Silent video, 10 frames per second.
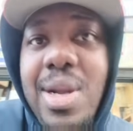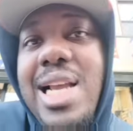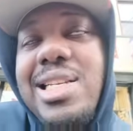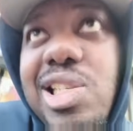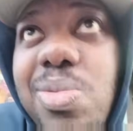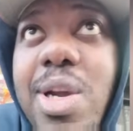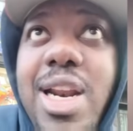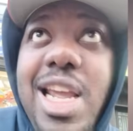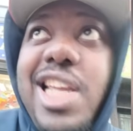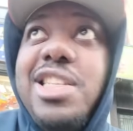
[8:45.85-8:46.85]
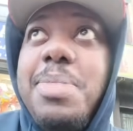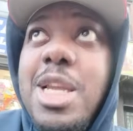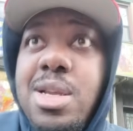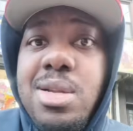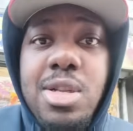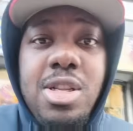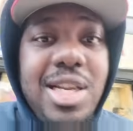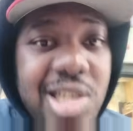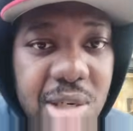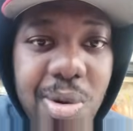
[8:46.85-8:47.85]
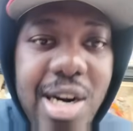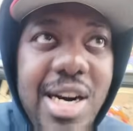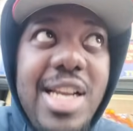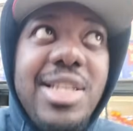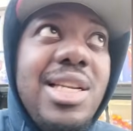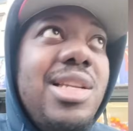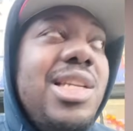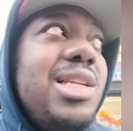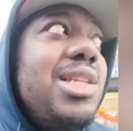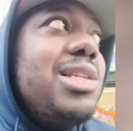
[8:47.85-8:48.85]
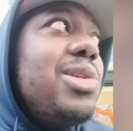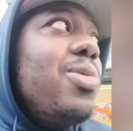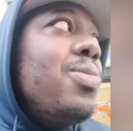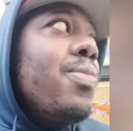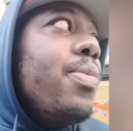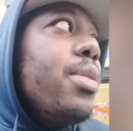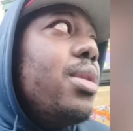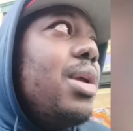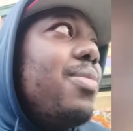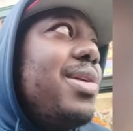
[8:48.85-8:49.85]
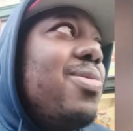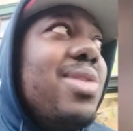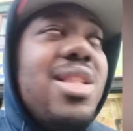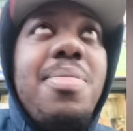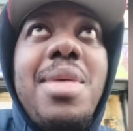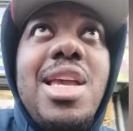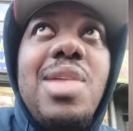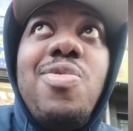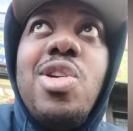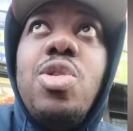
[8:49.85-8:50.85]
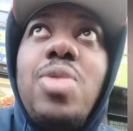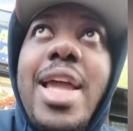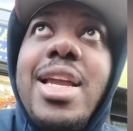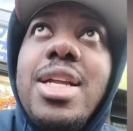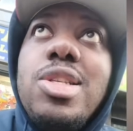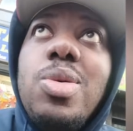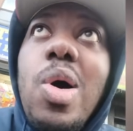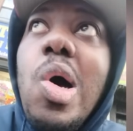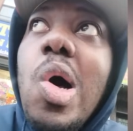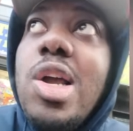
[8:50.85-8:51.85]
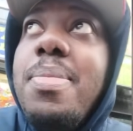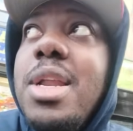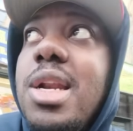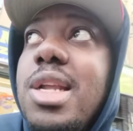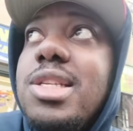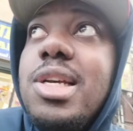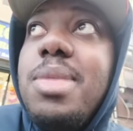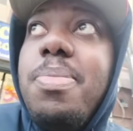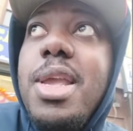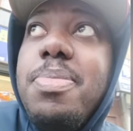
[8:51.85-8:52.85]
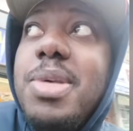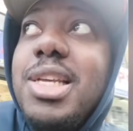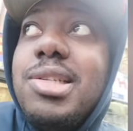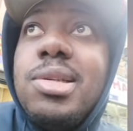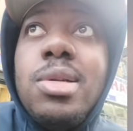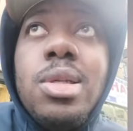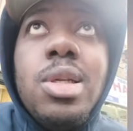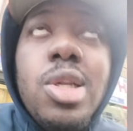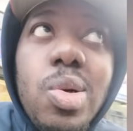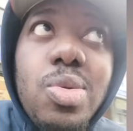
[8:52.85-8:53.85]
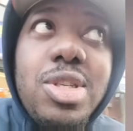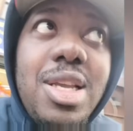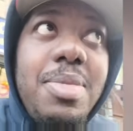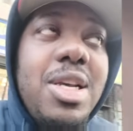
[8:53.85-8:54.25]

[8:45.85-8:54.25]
And that's just what it is, man. That's just what it is. And, and, and it's no, and we don't need to make it real, like, into an argument and into a debate piece. You know what I'm saying?